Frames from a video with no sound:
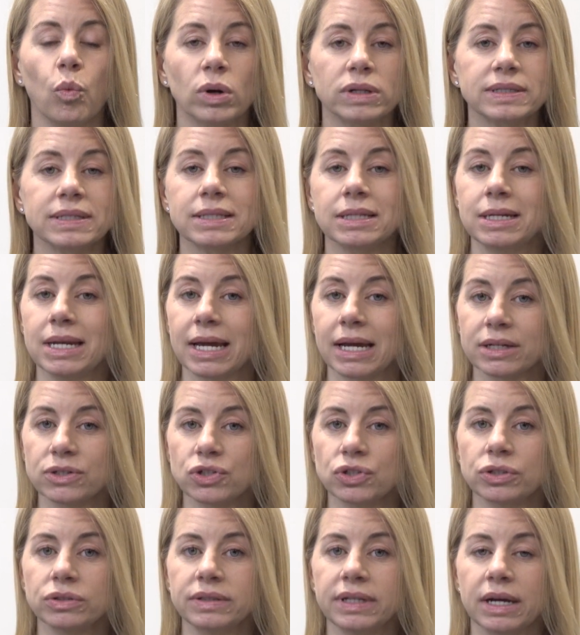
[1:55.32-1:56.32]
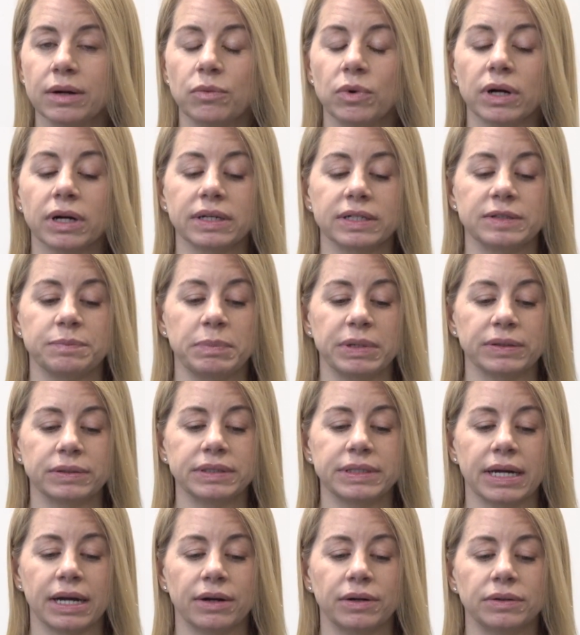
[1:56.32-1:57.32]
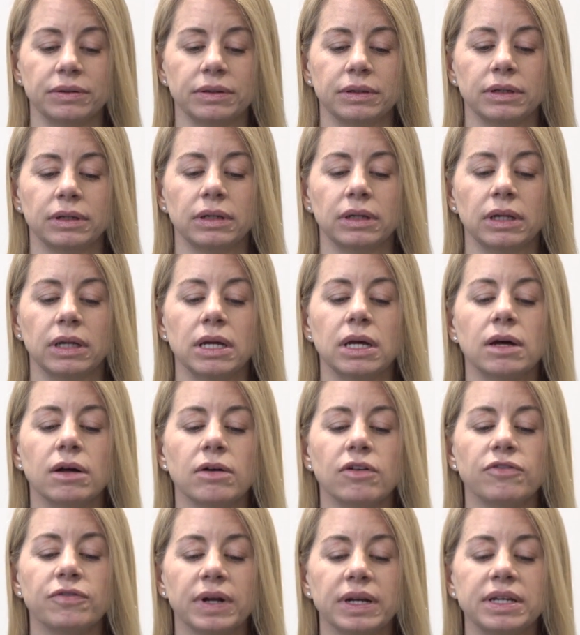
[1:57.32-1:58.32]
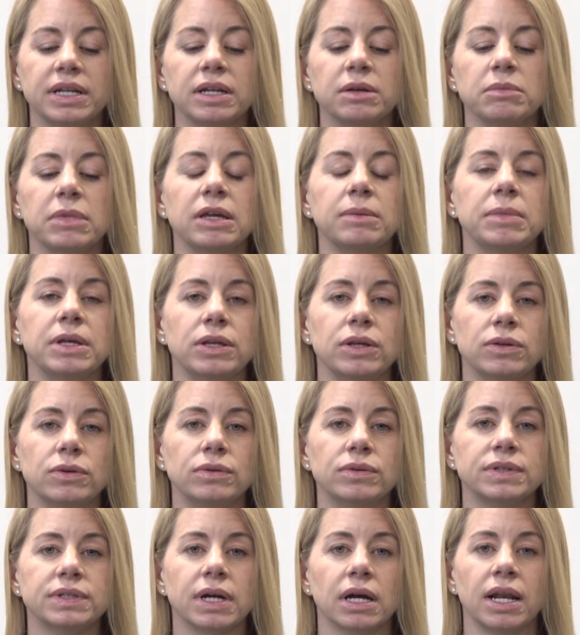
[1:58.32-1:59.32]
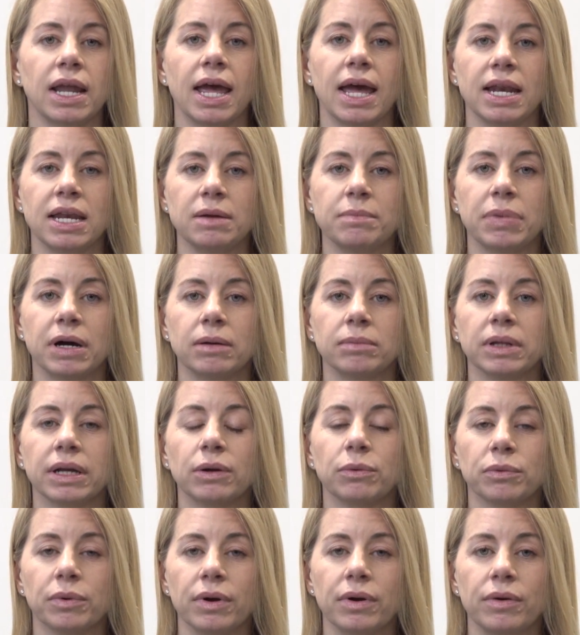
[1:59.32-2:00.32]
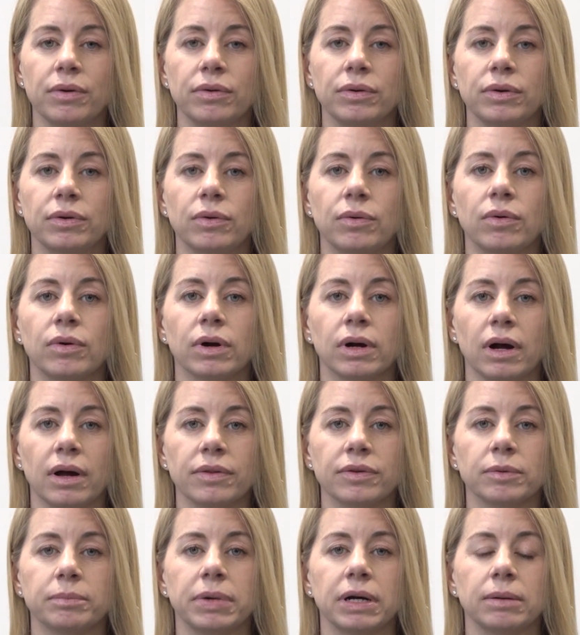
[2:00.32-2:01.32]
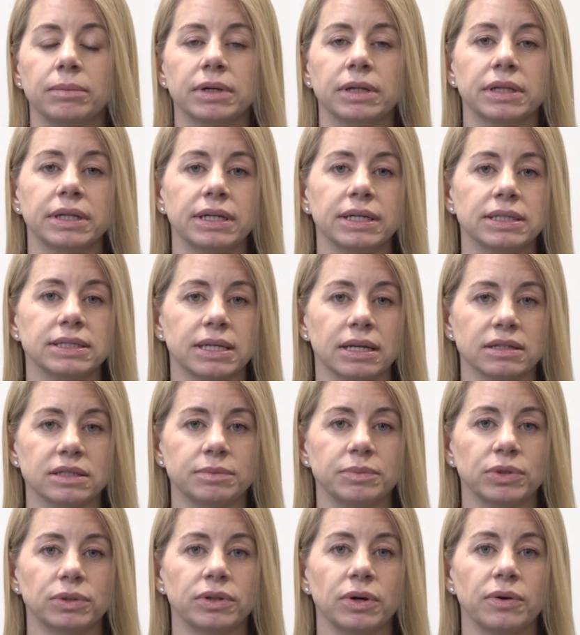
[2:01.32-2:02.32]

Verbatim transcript: Once the national network is built out, funding may be used on any public road or other publicly accessible